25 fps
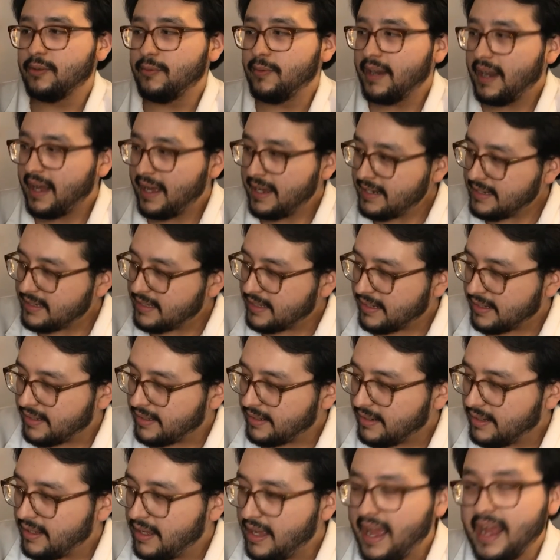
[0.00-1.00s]
what I
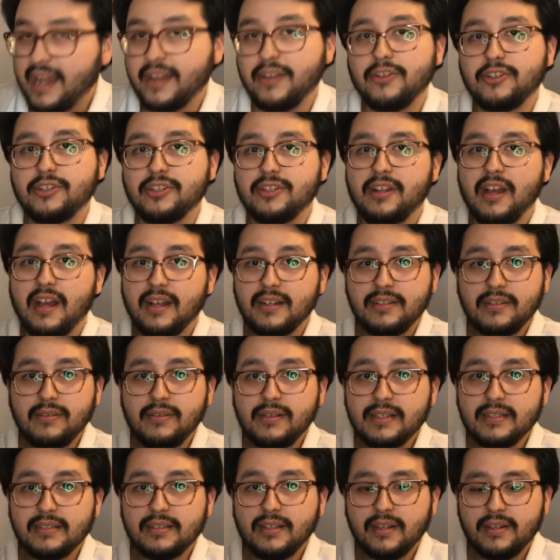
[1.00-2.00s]
did, and you should not do
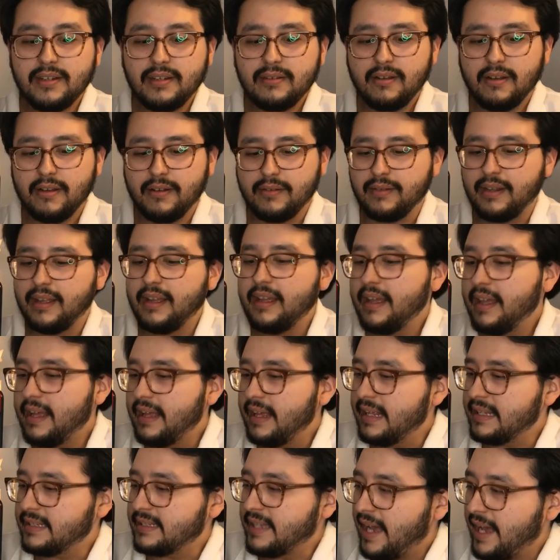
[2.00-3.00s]
this on your own,
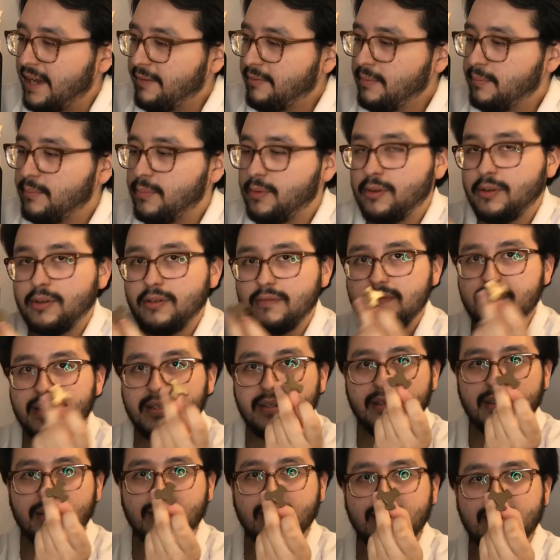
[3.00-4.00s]
is I removed
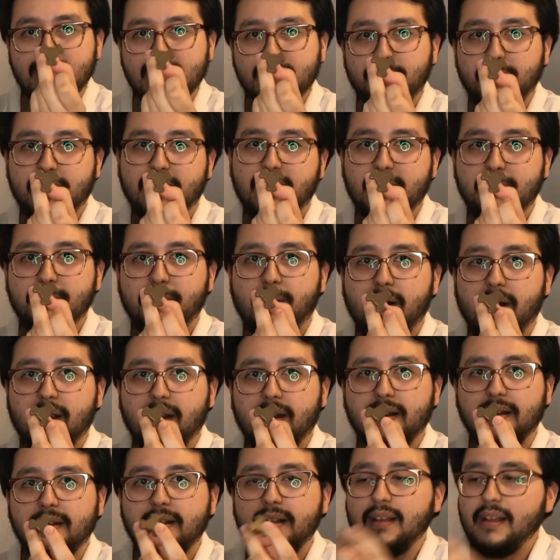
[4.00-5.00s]
the spinning
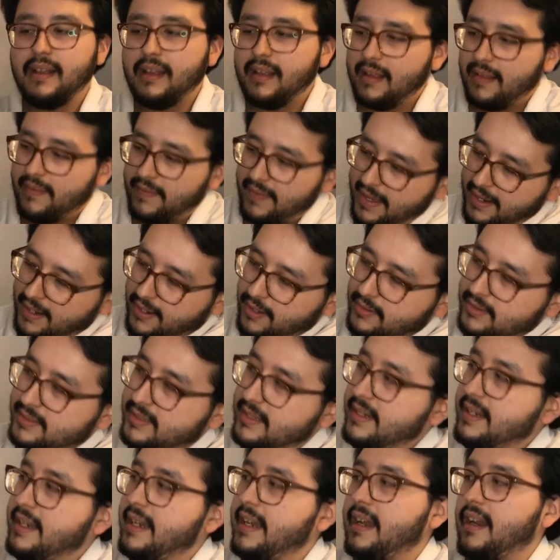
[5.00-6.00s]
part that goes
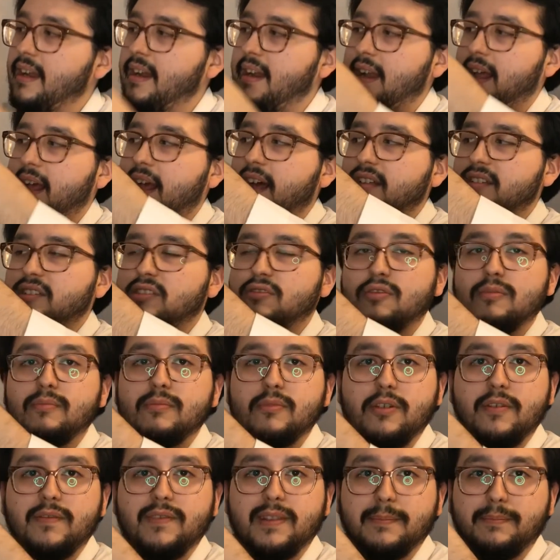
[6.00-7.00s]
in here, and I also
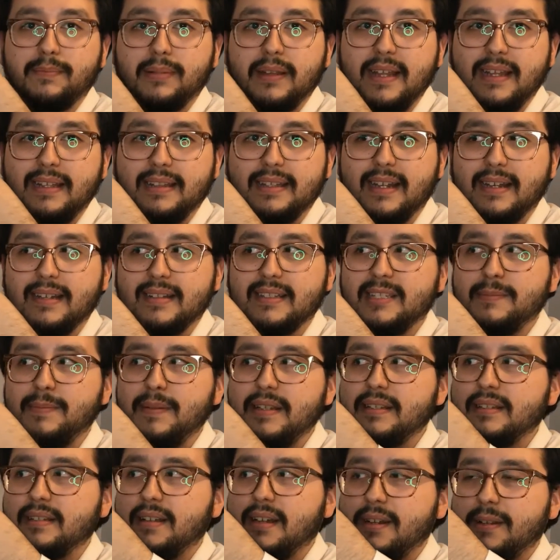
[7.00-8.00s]
removed the plate that it
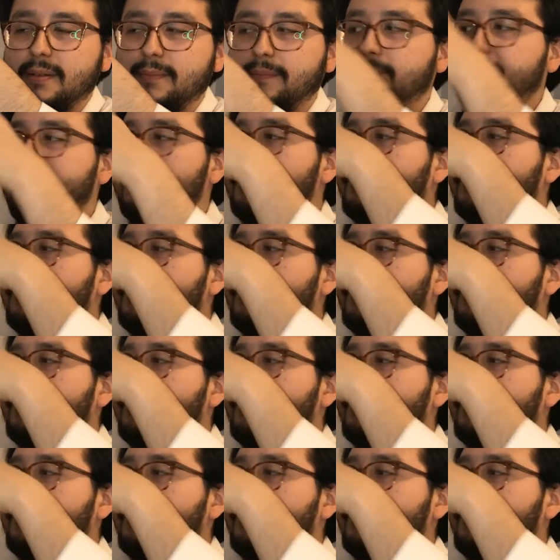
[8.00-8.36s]
spins on.